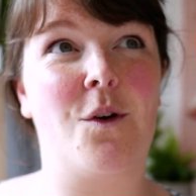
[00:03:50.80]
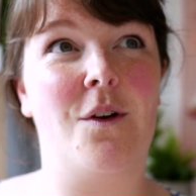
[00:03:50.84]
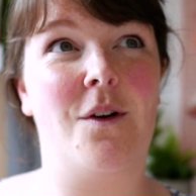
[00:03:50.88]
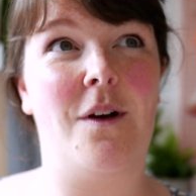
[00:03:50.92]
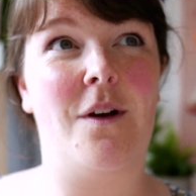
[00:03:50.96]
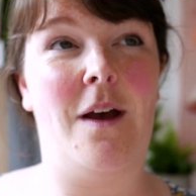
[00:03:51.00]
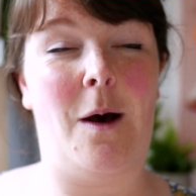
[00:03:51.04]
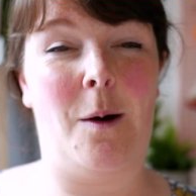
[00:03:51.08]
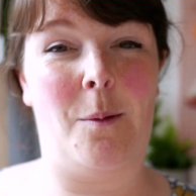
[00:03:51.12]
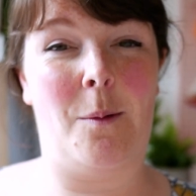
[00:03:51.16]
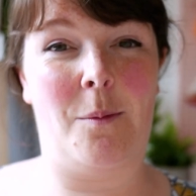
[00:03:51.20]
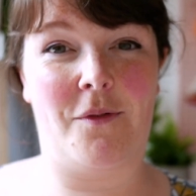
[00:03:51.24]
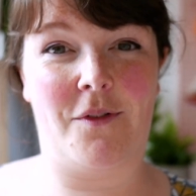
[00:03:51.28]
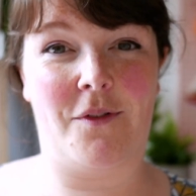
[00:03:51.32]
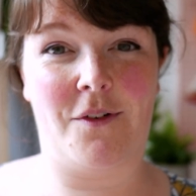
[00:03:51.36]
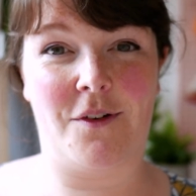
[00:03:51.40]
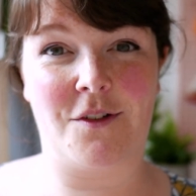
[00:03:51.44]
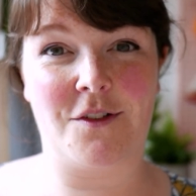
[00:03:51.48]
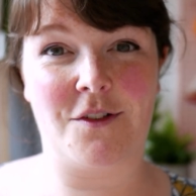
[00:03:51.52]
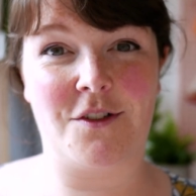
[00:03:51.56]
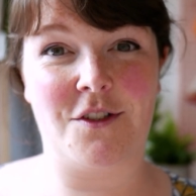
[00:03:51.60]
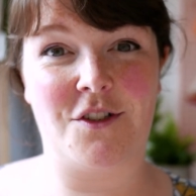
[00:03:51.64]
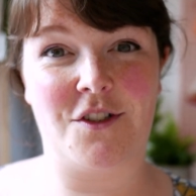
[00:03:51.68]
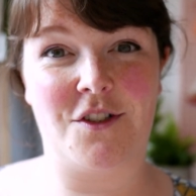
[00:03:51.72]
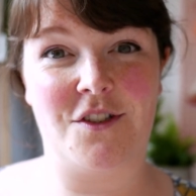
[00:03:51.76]
helpful
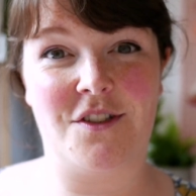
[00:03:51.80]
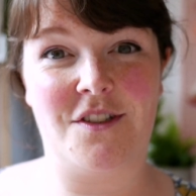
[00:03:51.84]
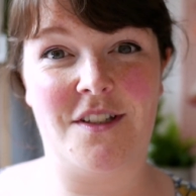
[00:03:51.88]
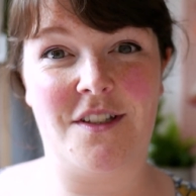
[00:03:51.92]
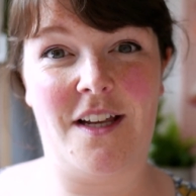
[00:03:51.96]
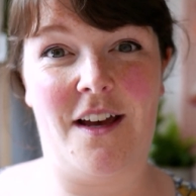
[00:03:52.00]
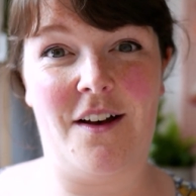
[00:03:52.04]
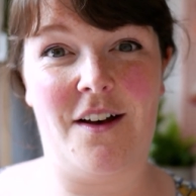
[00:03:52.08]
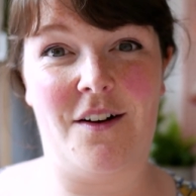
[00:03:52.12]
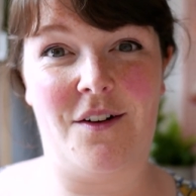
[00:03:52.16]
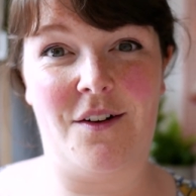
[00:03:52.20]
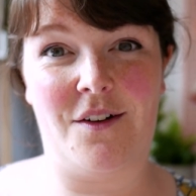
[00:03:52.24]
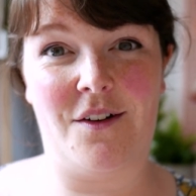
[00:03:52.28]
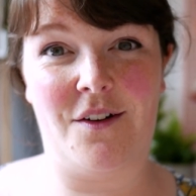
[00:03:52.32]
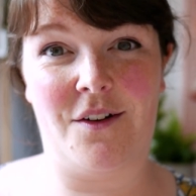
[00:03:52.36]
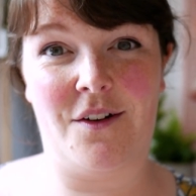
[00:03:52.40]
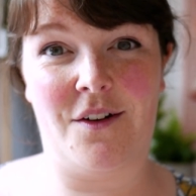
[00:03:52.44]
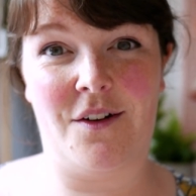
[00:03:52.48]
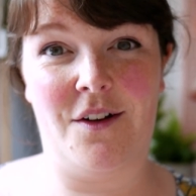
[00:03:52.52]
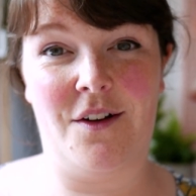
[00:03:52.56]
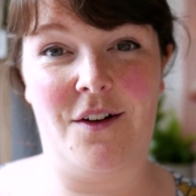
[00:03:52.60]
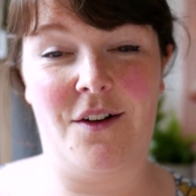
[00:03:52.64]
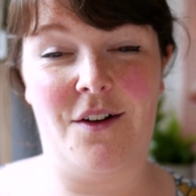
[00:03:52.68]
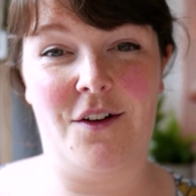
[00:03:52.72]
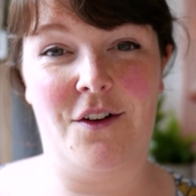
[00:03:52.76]
to just tell
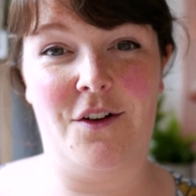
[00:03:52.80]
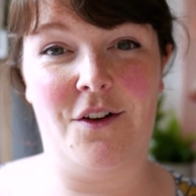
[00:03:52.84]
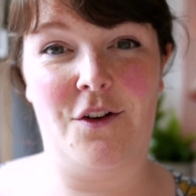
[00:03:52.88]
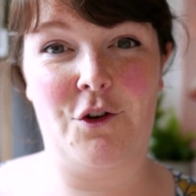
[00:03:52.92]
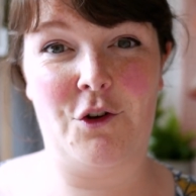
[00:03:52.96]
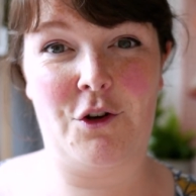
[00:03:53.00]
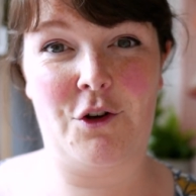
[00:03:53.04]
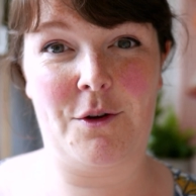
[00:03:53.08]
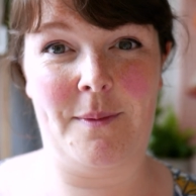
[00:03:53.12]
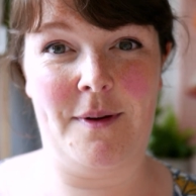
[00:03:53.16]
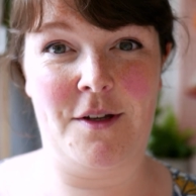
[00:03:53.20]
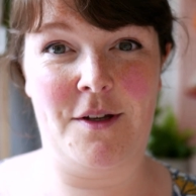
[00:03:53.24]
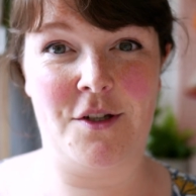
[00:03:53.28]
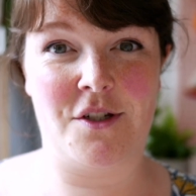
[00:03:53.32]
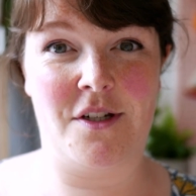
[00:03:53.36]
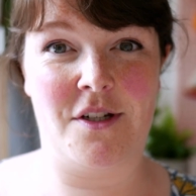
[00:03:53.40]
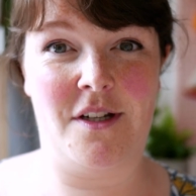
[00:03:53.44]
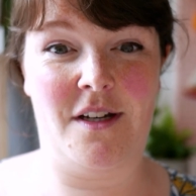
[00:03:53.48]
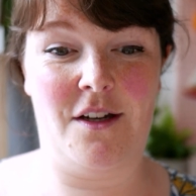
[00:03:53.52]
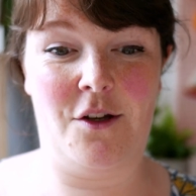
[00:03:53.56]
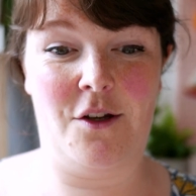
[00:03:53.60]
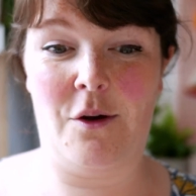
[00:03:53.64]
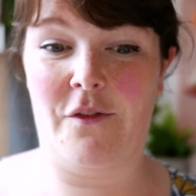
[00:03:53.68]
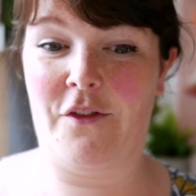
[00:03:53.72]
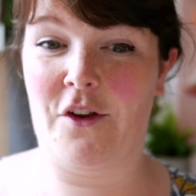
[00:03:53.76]
your commissioner,
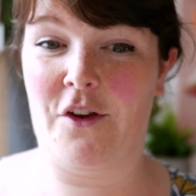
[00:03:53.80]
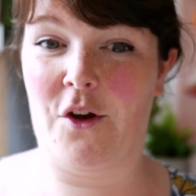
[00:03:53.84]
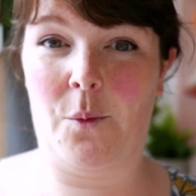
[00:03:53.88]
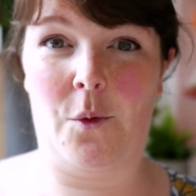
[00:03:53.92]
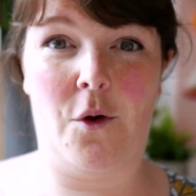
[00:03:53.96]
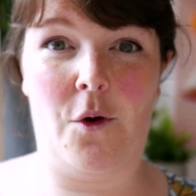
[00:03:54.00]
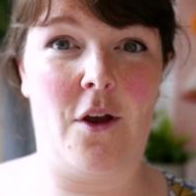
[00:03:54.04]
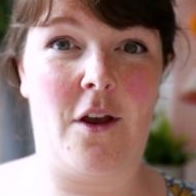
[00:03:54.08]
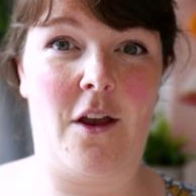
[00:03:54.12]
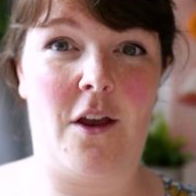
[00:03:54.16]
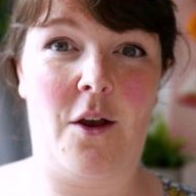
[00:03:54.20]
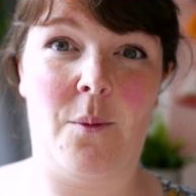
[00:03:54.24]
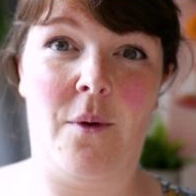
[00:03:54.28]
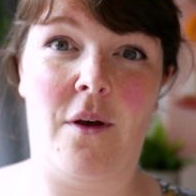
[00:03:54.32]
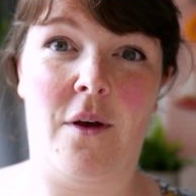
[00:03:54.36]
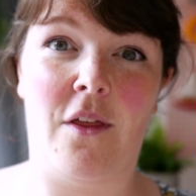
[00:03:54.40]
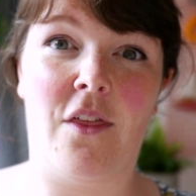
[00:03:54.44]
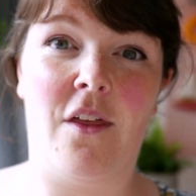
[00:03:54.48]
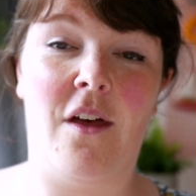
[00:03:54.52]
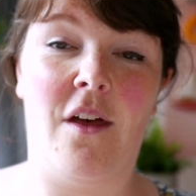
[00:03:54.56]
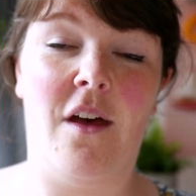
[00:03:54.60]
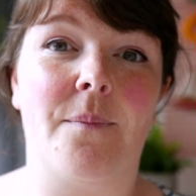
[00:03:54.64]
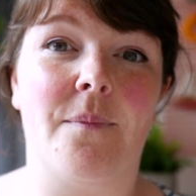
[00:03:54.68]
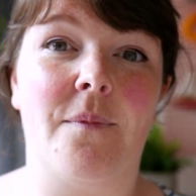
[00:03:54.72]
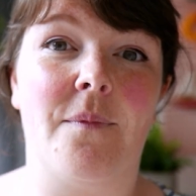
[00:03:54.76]
whoever you're working with,
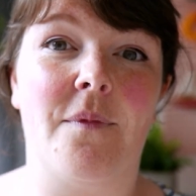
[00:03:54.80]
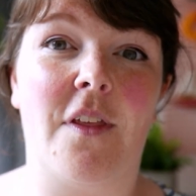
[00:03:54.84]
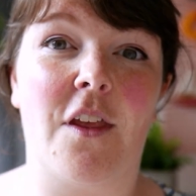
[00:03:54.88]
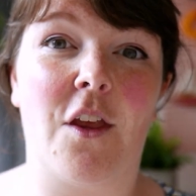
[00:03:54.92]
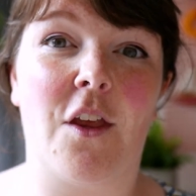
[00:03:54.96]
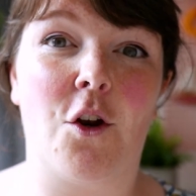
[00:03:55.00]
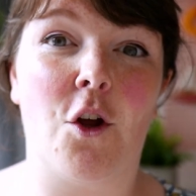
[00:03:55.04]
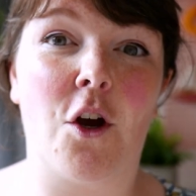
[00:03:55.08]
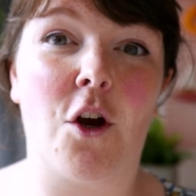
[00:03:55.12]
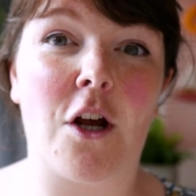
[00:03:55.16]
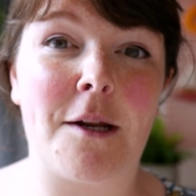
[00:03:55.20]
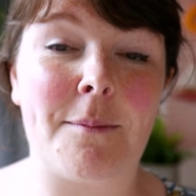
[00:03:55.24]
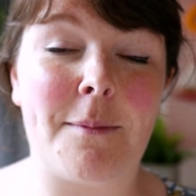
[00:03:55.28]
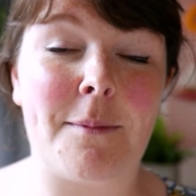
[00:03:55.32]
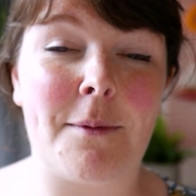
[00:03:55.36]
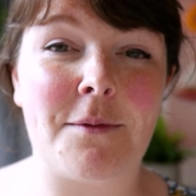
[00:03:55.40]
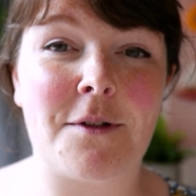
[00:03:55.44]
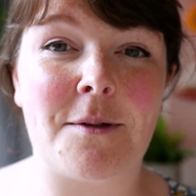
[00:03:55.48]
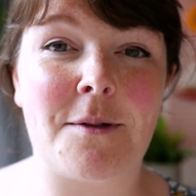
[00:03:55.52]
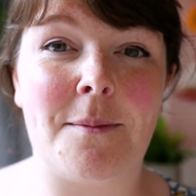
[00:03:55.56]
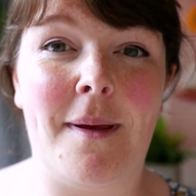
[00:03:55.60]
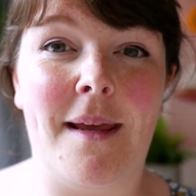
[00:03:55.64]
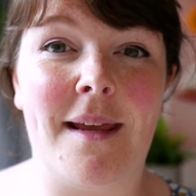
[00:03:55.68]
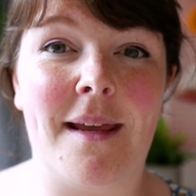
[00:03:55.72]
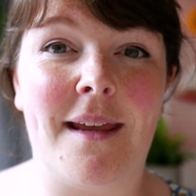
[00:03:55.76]
that you're not going to be able
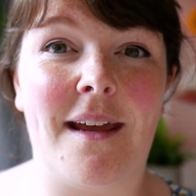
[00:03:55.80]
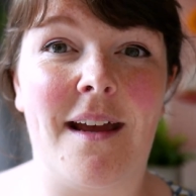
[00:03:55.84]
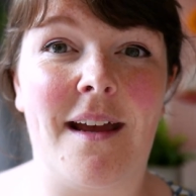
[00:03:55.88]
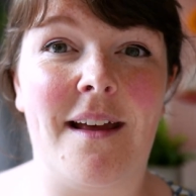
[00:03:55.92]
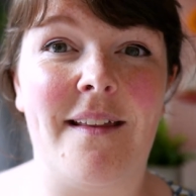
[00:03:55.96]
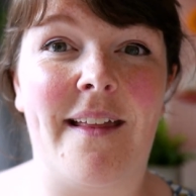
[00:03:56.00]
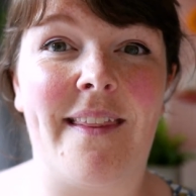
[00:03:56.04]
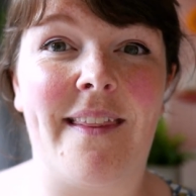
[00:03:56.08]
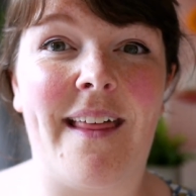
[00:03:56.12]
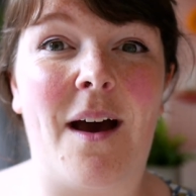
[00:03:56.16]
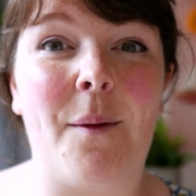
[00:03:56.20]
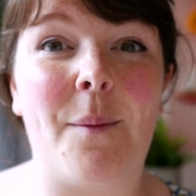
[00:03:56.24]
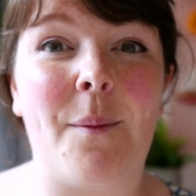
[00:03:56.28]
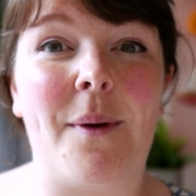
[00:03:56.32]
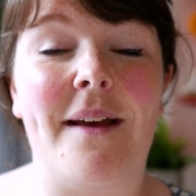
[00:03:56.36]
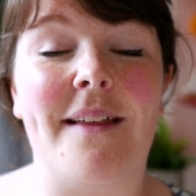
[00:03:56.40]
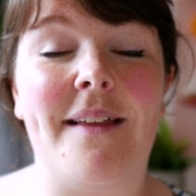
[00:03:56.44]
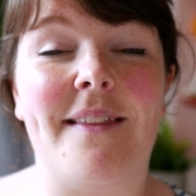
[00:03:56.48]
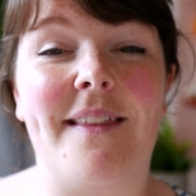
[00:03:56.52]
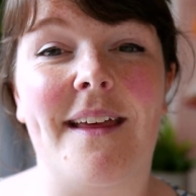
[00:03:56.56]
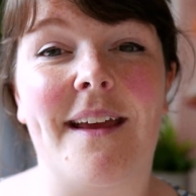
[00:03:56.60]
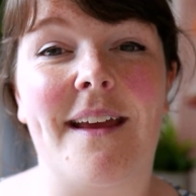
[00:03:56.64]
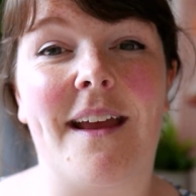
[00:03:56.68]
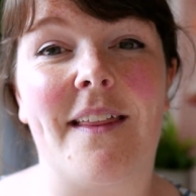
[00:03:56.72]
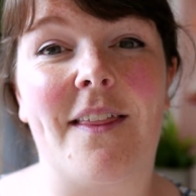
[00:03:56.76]
to make it, and in that way
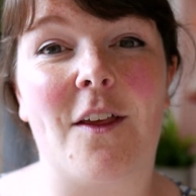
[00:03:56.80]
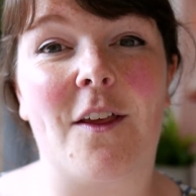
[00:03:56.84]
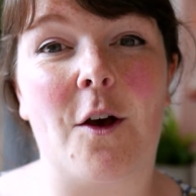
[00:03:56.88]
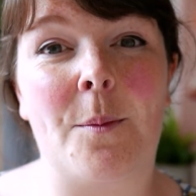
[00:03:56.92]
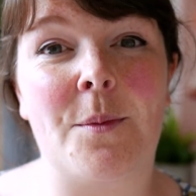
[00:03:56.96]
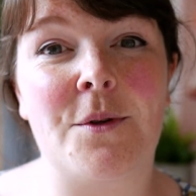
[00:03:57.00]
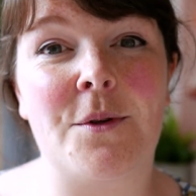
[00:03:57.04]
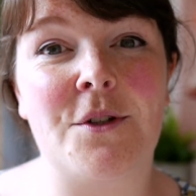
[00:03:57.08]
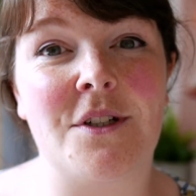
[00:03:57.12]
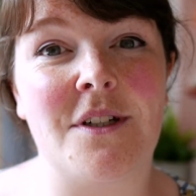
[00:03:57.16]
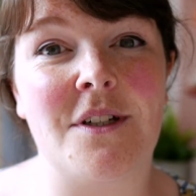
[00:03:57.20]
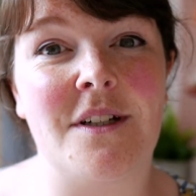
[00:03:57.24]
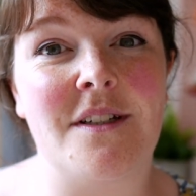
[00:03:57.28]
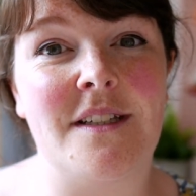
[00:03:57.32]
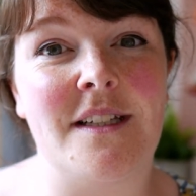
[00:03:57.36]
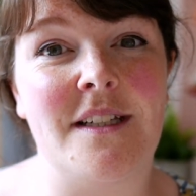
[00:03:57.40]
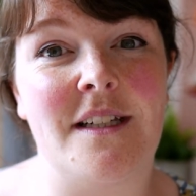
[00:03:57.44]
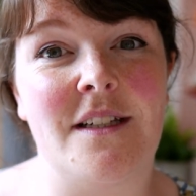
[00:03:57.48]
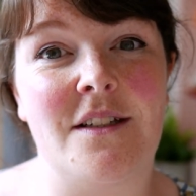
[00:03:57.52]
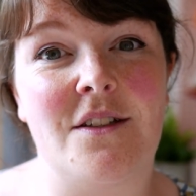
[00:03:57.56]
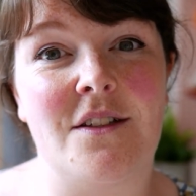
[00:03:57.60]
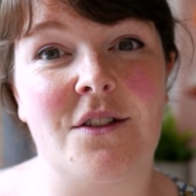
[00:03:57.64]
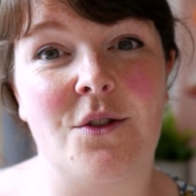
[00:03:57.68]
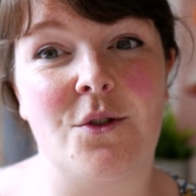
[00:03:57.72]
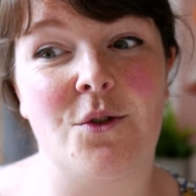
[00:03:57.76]
they get the
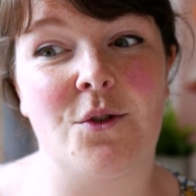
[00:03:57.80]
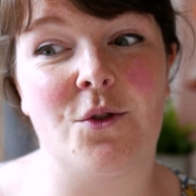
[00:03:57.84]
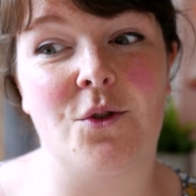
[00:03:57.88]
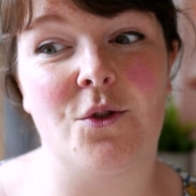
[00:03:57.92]
opportunity to,